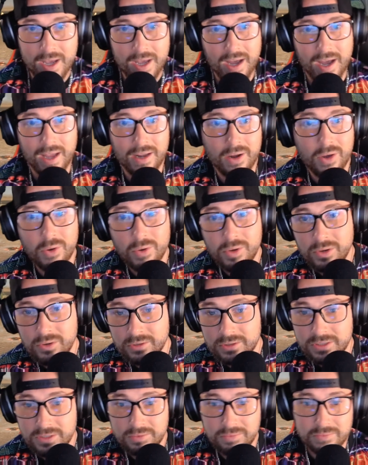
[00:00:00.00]
I know you're
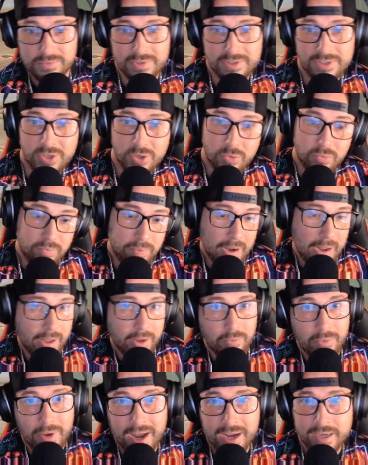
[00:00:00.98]
still probably
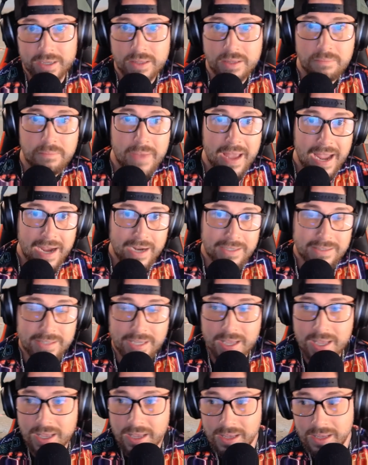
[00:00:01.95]
rocking the
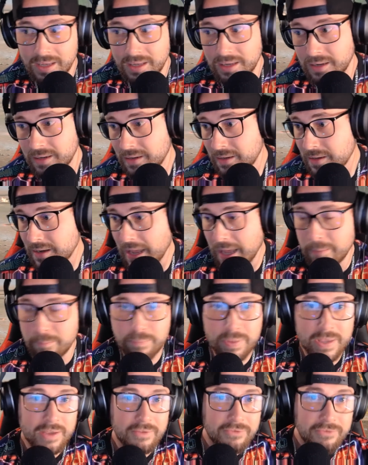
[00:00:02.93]
MAC-10,
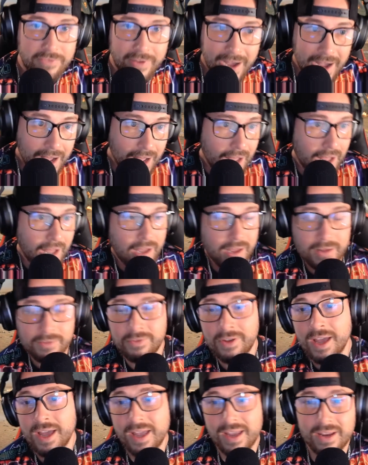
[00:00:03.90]

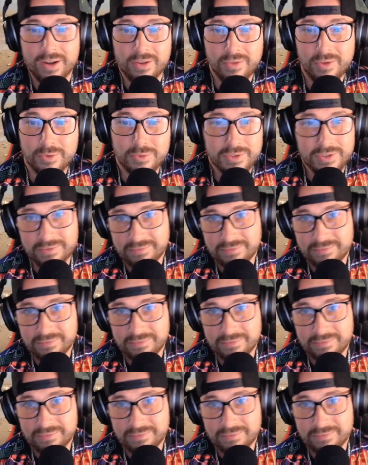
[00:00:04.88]
MP5, you know,